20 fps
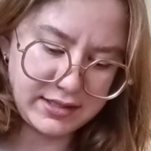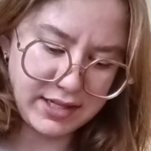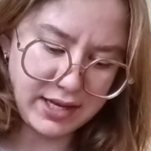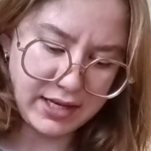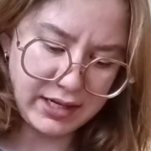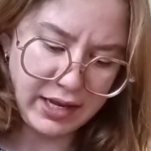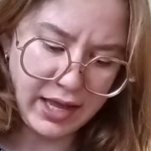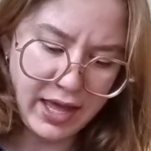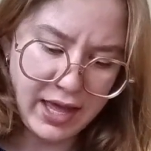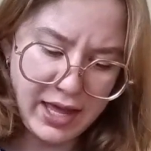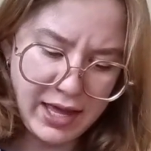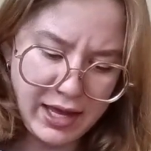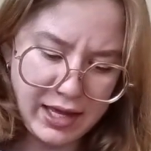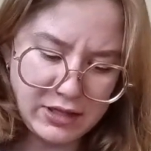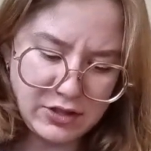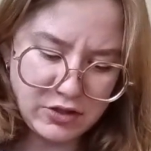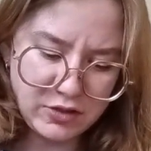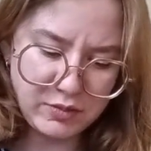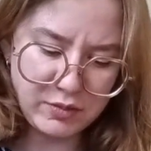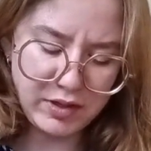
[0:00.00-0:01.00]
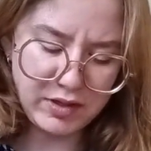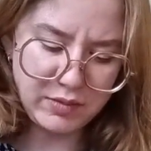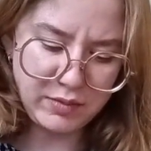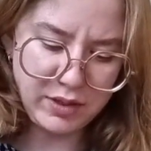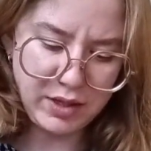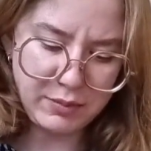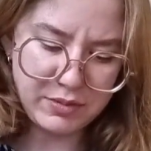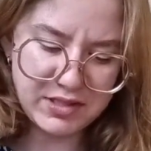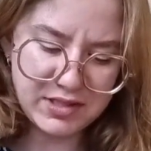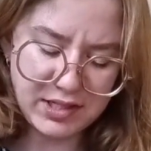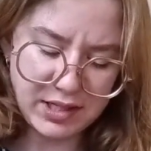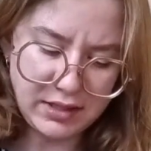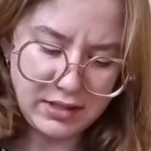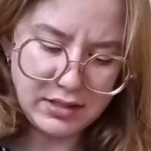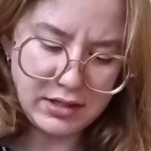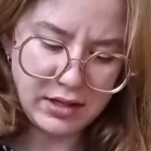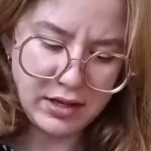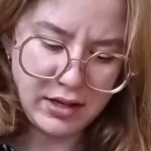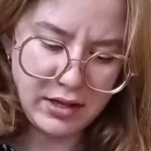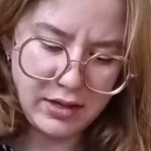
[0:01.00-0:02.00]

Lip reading: that it just makes me upset